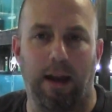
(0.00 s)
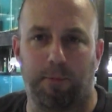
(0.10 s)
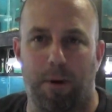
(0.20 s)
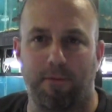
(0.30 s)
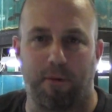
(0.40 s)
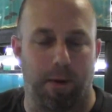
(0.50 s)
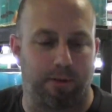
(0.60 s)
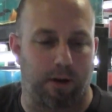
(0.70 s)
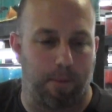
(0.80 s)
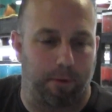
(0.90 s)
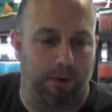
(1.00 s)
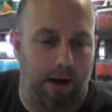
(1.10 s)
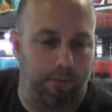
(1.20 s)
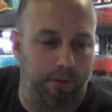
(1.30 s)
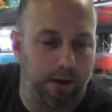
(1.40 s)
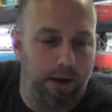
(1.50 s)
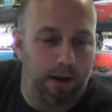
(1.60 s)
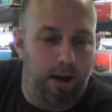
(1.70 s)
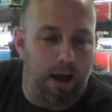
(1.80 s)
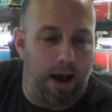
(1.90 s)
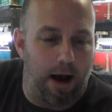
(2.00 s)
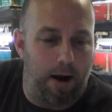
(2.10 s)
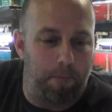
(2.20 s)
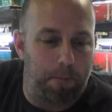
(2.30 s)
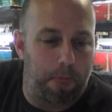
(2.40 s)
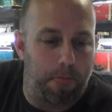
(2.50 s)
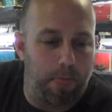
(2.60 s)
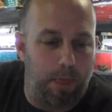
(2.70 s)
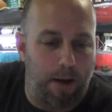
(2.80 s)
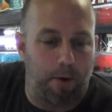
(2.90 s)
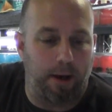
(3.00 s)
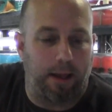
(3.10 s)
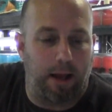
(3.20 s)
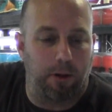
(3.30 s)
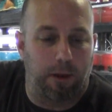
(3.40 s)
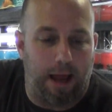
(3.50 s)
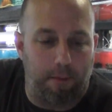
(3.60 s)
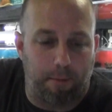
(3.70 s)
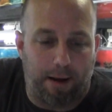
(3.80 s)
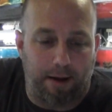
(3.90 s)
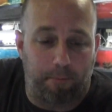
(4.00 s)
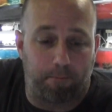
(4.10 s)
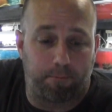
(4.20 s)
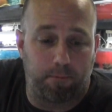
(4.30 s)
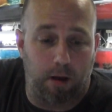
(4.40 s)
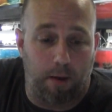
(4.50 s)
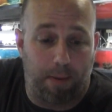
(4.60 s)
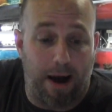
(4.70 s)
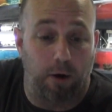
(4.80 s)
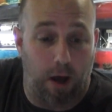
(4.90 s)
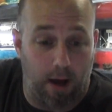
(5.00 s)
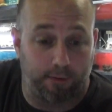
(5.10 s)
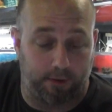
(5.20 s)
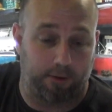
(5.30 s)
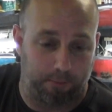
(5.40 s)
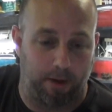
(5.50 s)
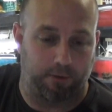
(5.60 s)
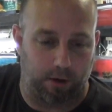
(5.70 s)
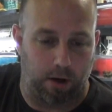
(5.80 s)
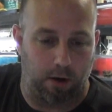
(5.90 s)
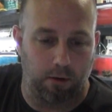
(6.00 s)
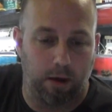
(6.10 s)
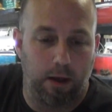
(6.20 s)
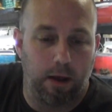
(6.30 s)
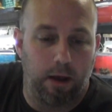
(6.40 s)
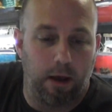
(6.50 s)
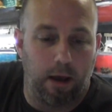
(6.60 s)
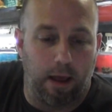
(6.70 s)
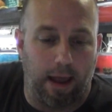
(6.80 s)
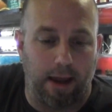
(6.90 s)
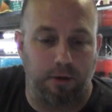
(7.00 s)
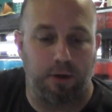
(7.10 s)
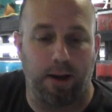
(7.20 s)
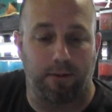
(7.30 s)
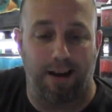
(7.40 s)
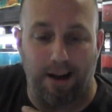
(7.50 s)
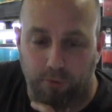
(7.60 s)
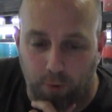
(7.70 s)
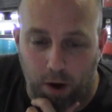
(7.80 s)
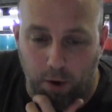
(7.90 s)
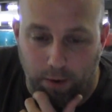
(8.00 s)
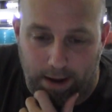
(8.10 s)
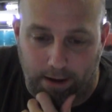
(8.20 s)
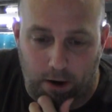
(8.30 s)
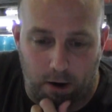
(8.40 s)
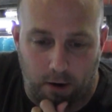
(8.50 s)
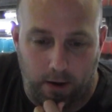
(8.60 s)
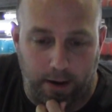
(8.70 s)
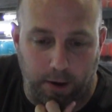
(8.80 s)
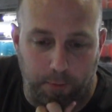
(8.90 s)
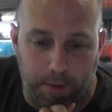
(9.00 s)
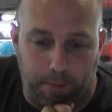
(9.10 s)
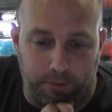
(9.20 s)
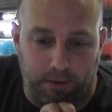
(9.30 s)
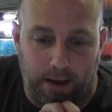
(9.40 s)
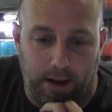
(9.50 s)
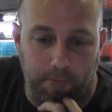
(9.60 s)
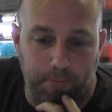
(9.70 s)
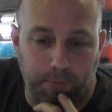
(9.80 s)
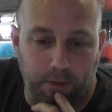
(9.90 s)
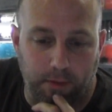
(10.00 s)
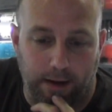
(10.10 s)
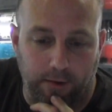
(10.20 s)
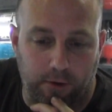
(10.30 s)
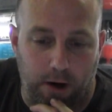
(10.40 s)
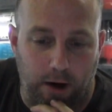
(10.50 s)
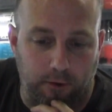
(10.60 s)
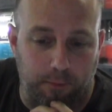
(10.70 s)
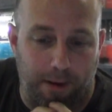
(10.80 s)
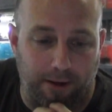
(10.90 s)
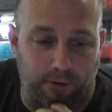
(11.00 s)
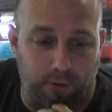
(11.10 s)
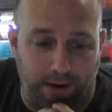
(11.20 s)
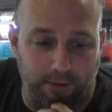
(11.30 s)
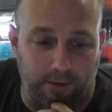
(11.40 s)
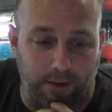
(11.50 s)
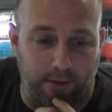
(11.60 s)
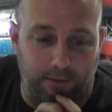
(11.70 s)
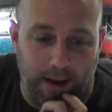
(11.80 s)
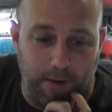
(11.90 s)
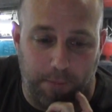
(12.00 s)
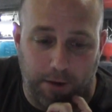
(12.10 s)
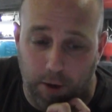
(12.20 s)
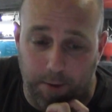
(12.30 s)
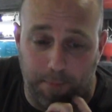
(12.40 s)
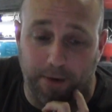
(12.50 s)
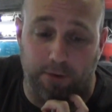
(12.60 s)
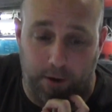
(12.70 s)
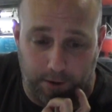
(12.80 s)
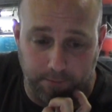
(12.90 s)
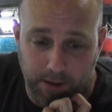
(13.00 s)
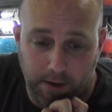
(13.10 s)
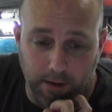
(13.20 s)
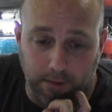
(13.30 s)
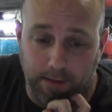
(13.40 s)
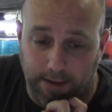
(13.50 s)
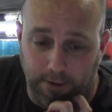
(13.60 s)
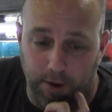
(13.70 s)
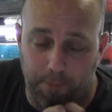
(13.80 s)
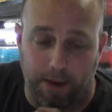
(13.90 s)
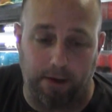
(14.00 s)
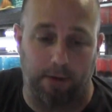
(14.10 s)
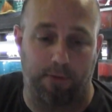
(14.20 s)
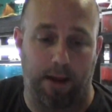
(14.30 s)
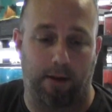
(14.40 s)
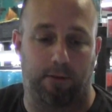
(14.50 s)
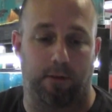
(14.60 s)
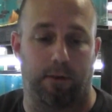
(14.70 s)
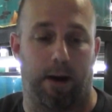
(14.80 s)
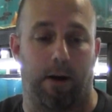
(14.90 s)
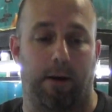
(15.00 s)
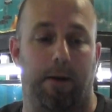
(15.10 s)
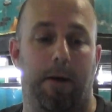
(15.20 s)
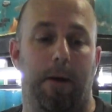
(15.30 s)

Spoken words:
he's bought from us a couple times. I bought a yellow lab about 6 months ago, and she has not grown at all. I people say that it's caused by stress in the tank, but nobody picks on her. Need your opinion. Thanks, Derek.